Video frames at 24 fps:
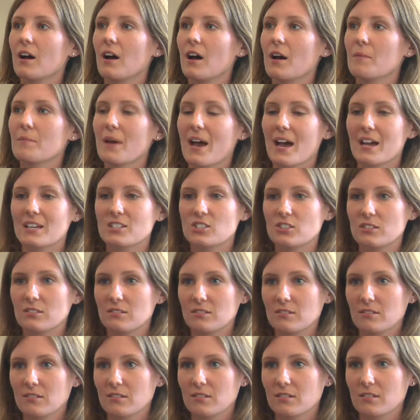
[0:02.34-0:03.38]

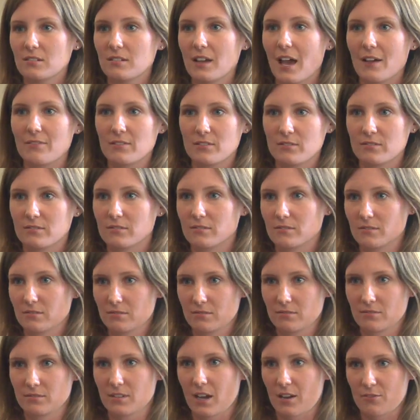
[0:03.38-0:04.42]
Imagine,
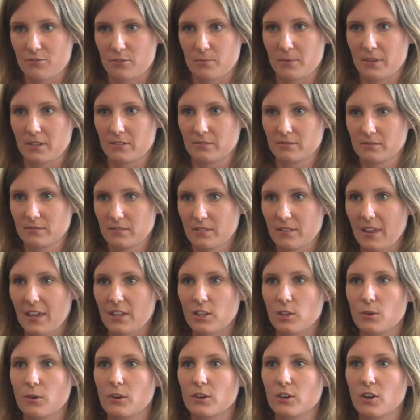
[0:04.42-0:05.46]
God forbid, that
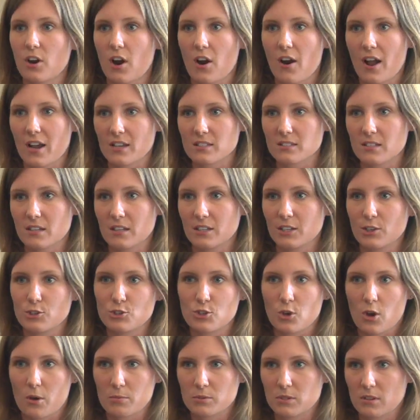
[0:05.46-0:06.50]
you're in a car accident and you
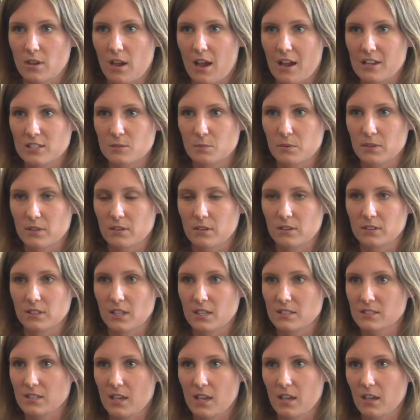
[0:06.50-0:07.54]
show up to the hospital and
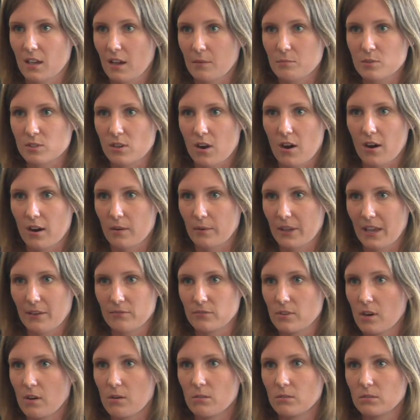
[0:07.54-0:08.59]
they say, I'm sorry, we have
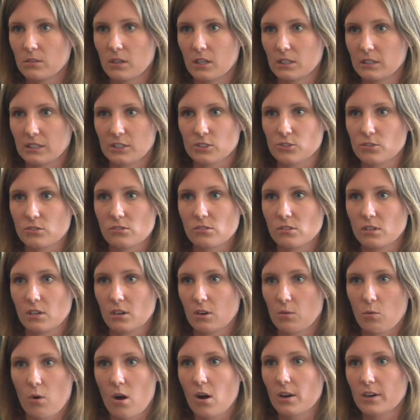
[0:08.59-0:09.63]
no electricity
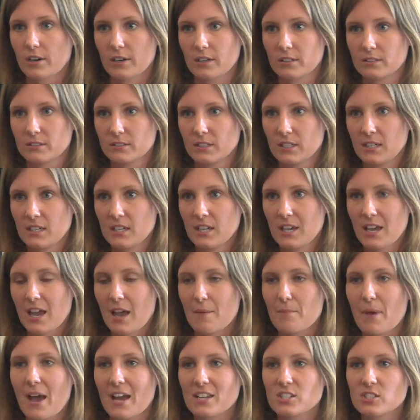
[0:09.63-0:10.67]
or water.
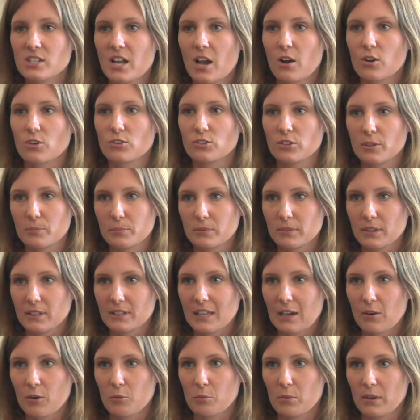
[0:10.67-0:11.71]
Imagine how crippling
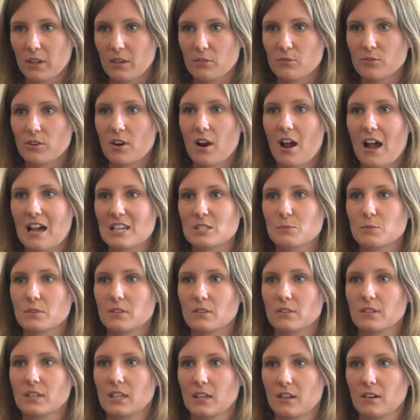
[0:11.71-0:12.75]
that would be for a
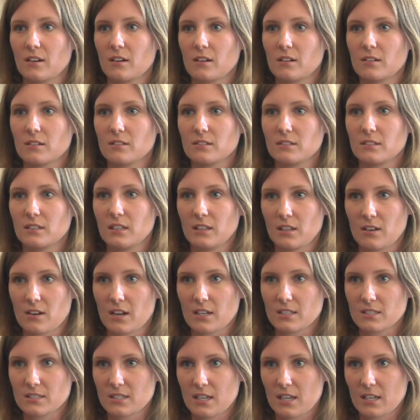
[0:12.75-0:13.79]
hospital here in the
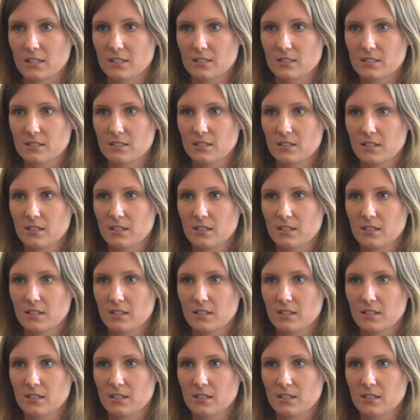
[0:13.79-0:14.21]
United States.